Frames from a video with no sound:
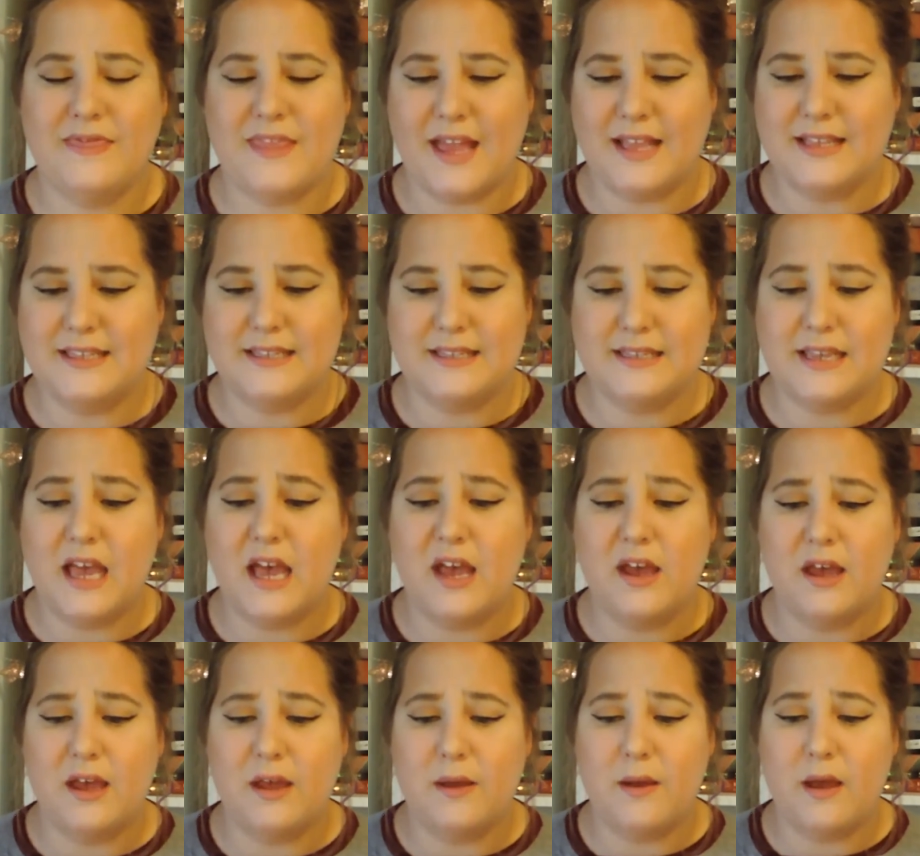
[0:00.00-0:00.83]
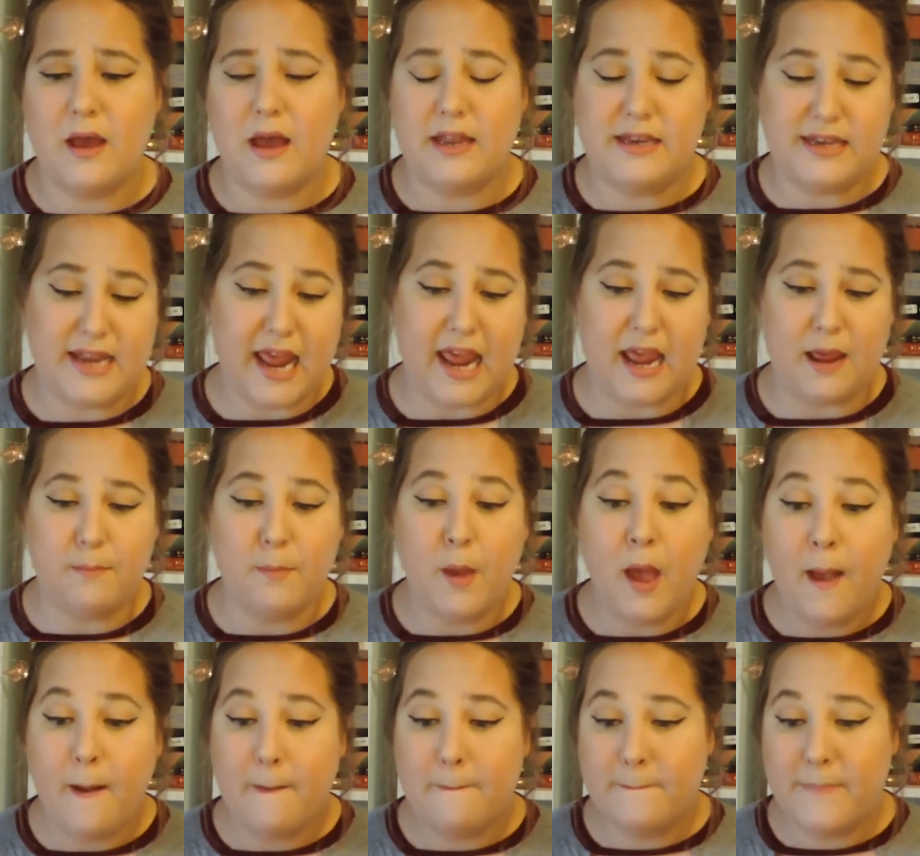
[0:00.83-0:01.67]
That's a
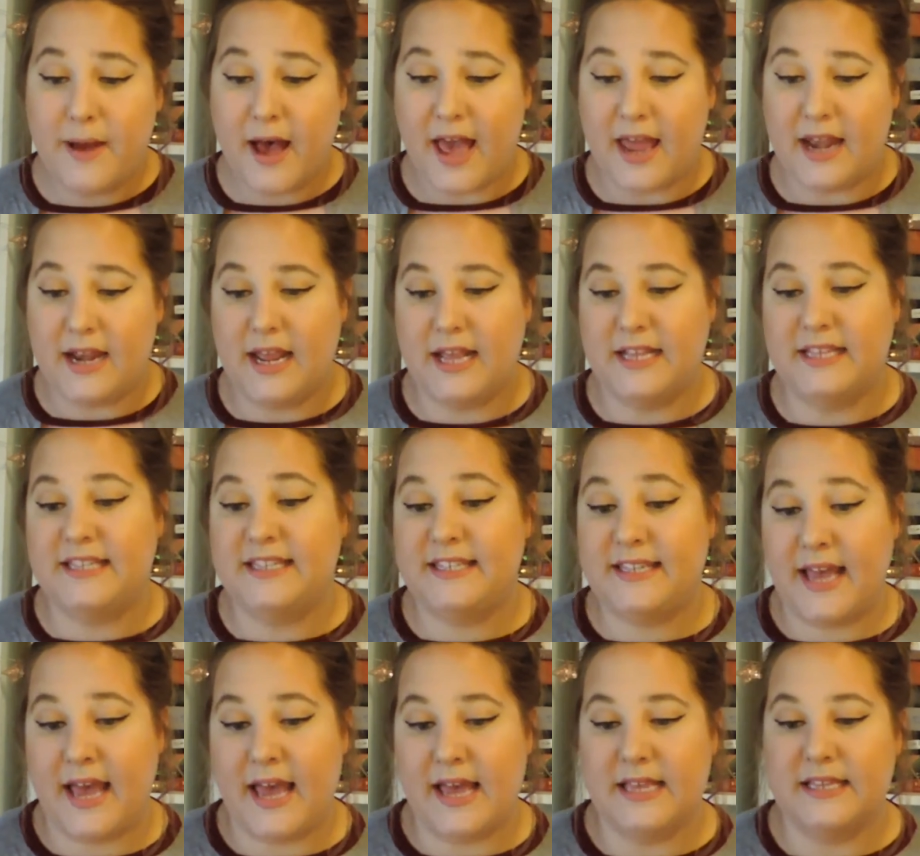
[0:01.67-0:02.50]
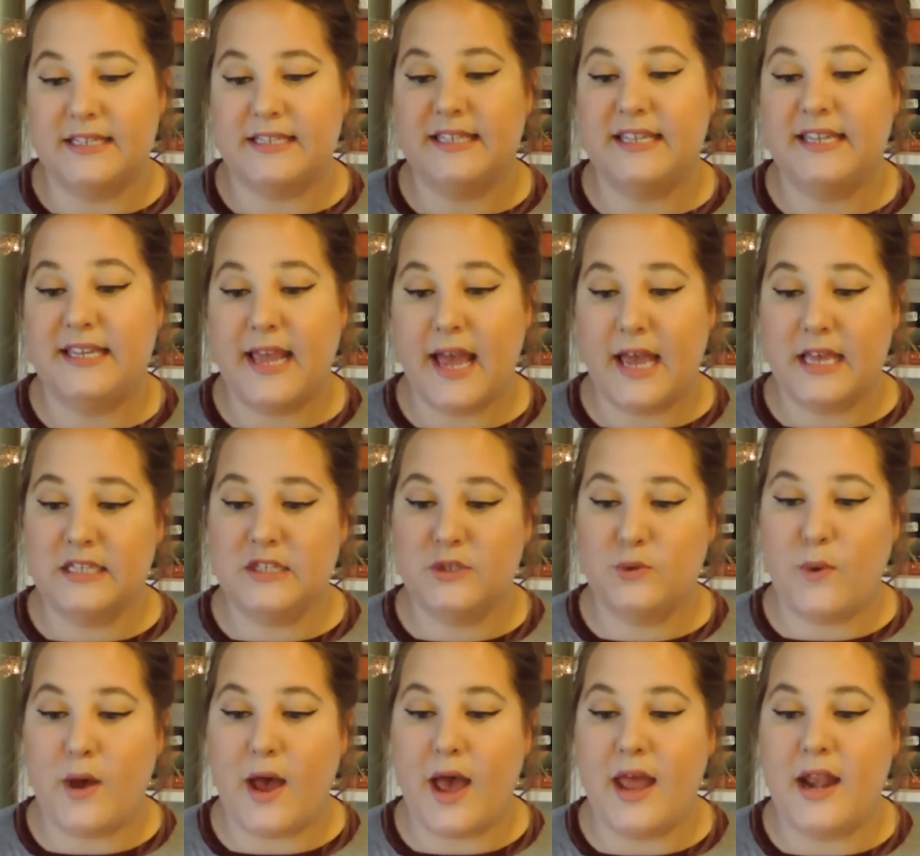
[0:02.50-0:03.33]
name, but it says,
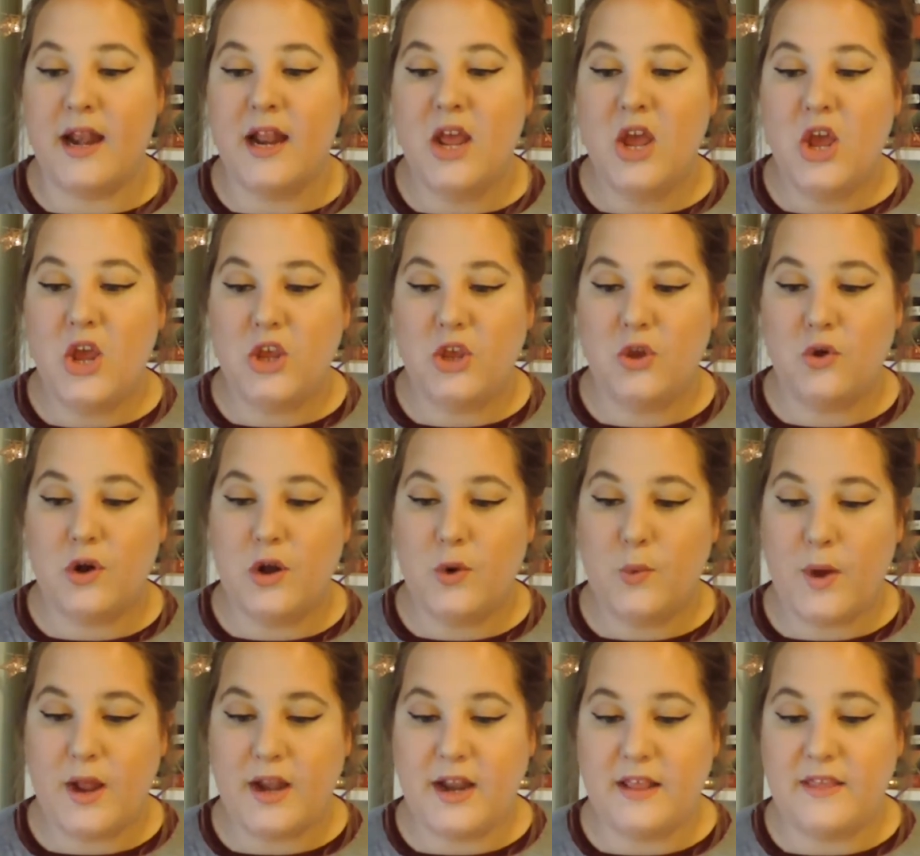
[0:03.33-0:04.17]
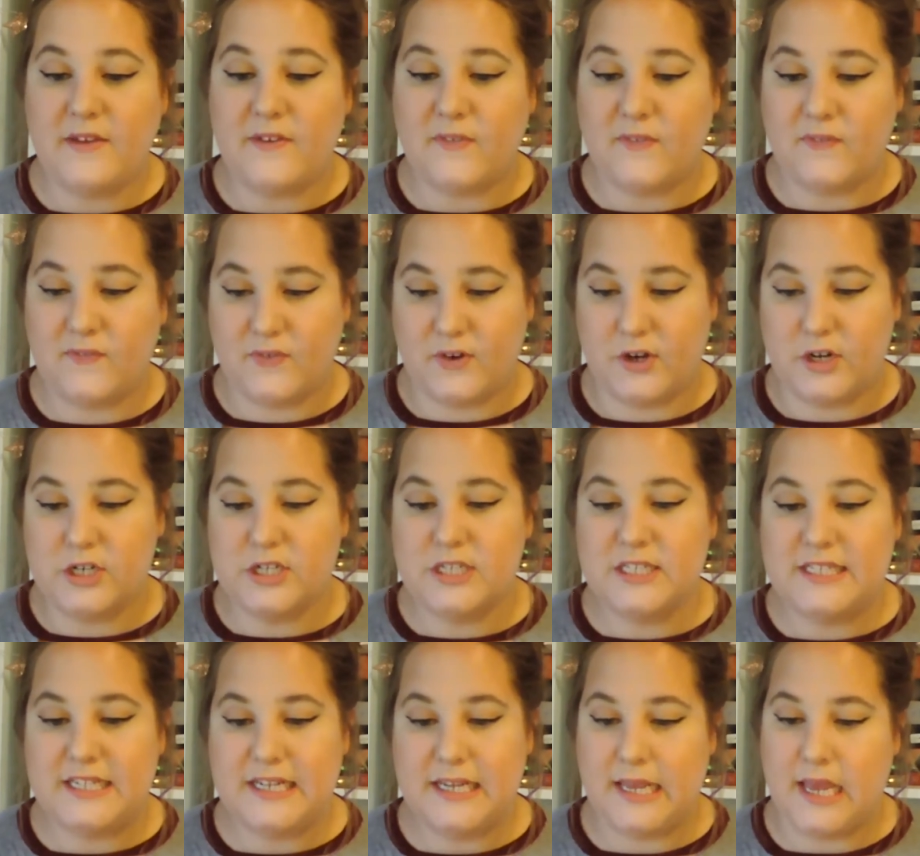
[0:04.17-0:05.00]
guess what? You're one of the
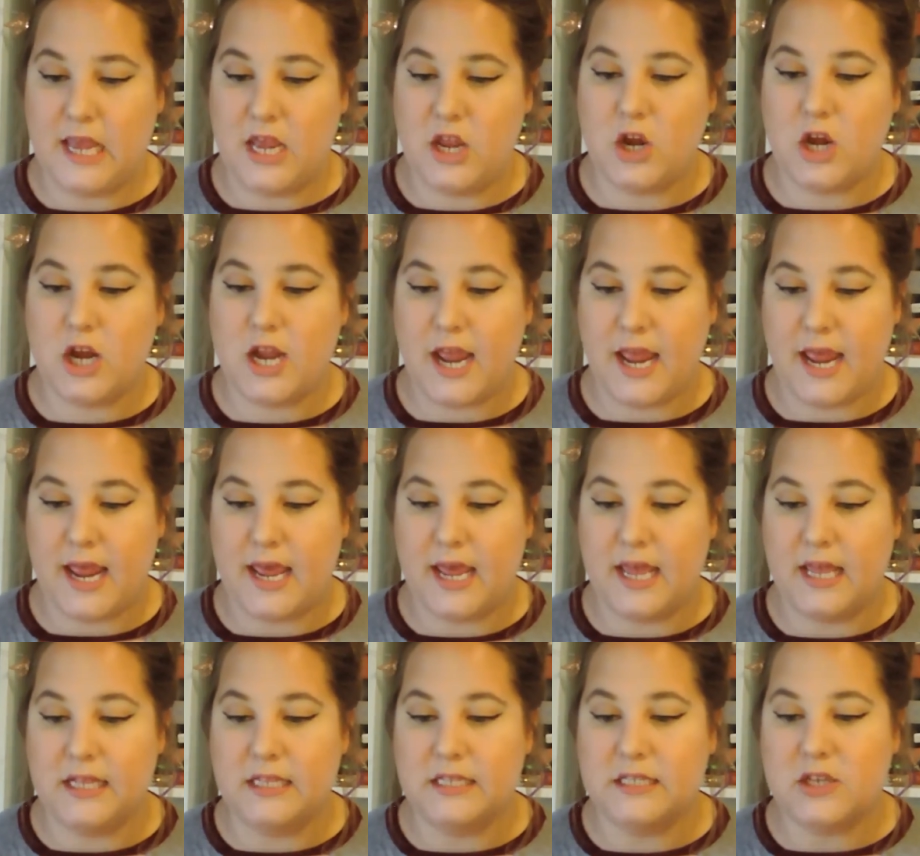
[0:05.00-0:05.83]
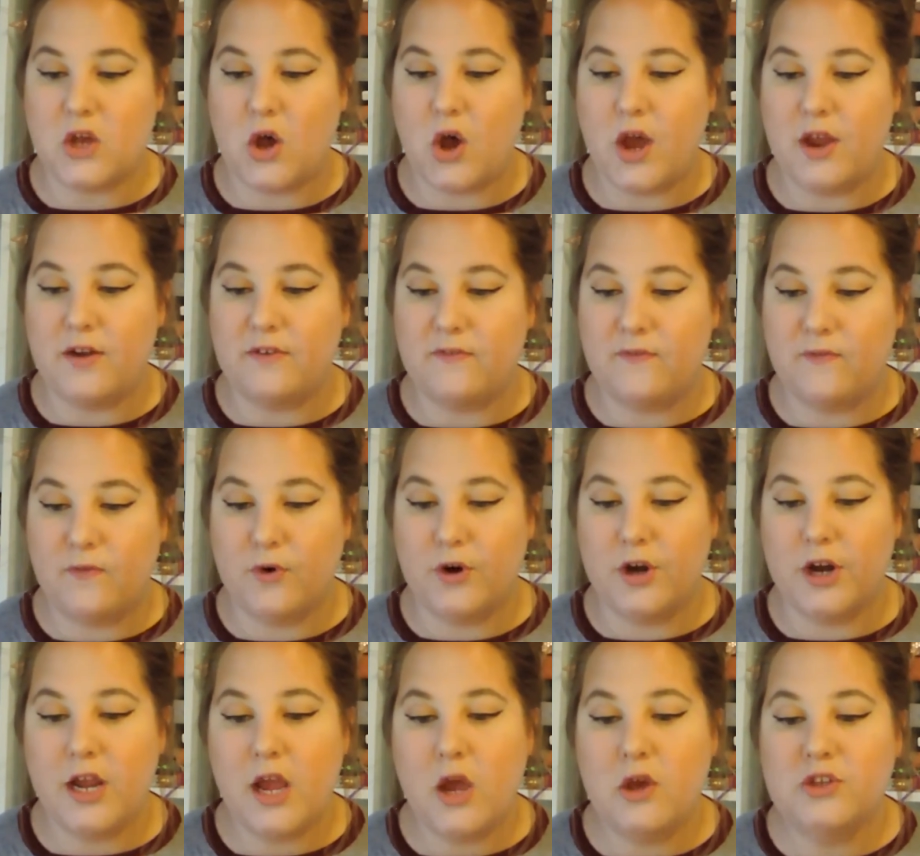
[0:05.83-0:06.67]
first to get your hands on
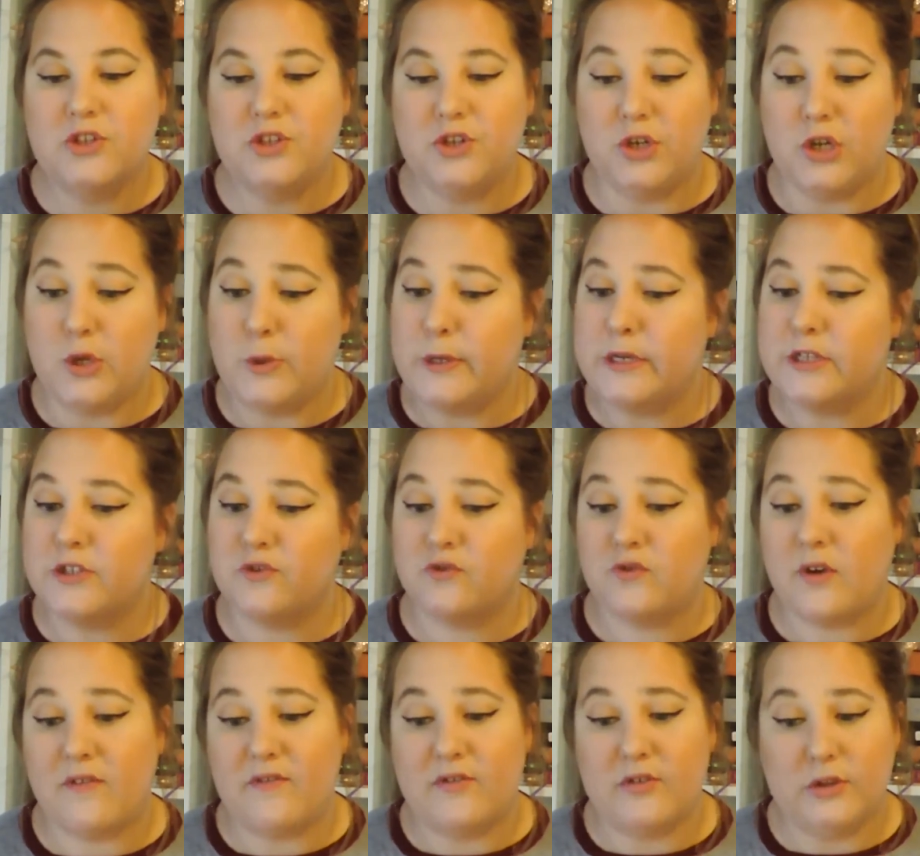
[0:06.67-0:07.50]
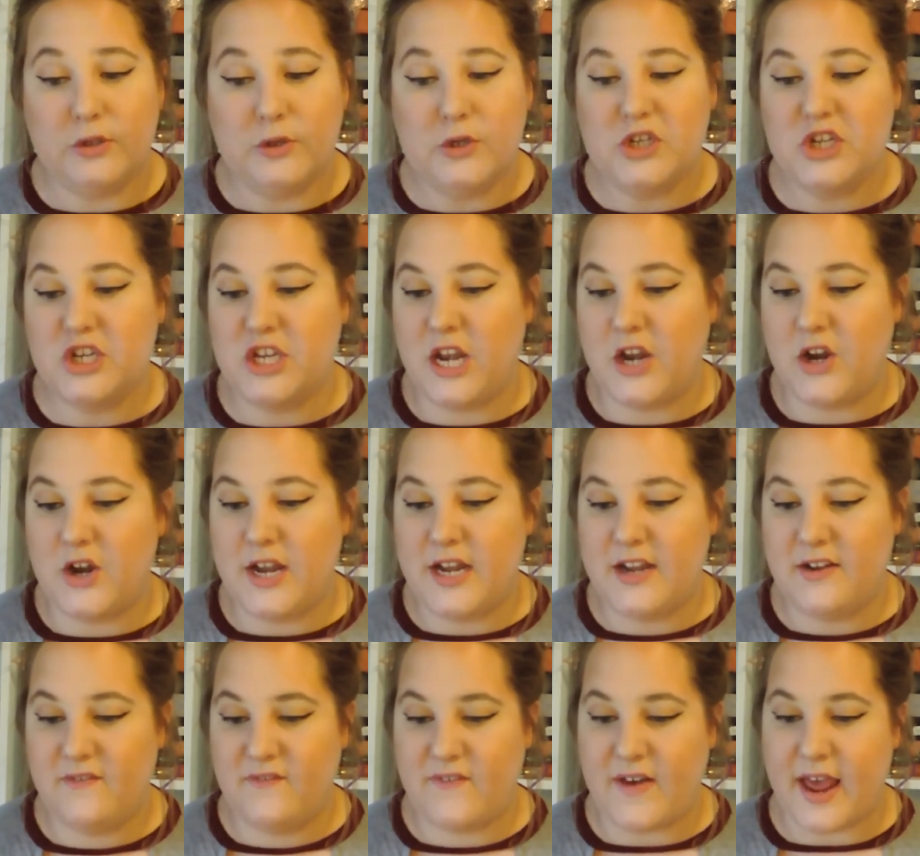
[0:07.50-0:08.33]
Foreo's newest
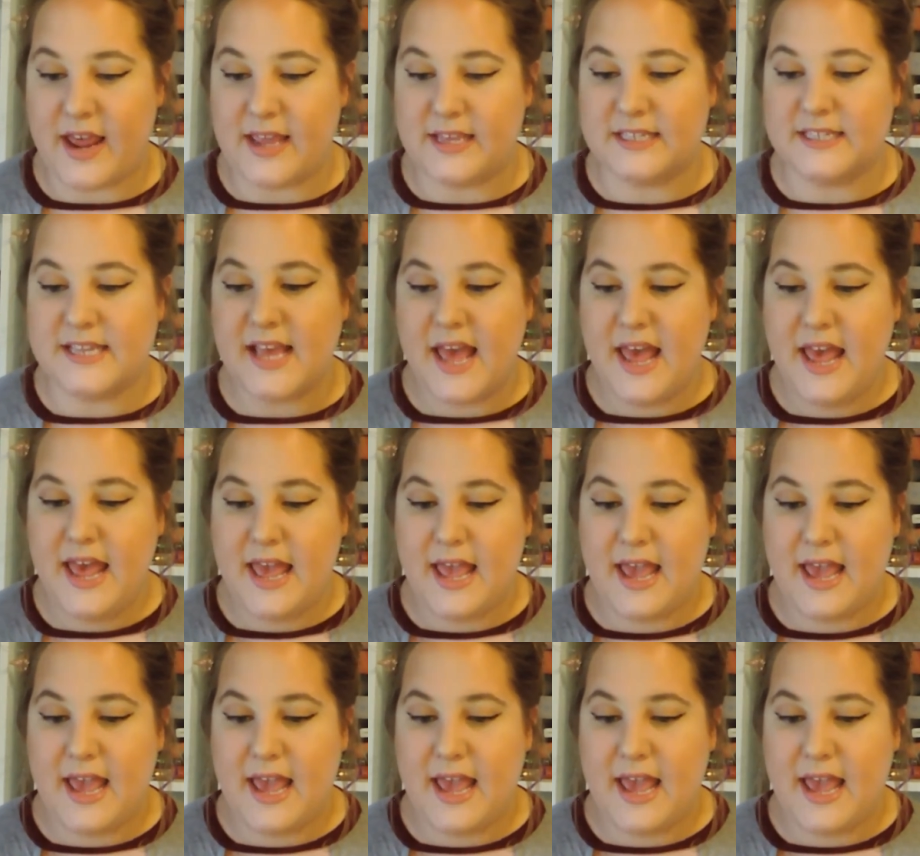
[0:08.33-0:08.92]
revolutionary device.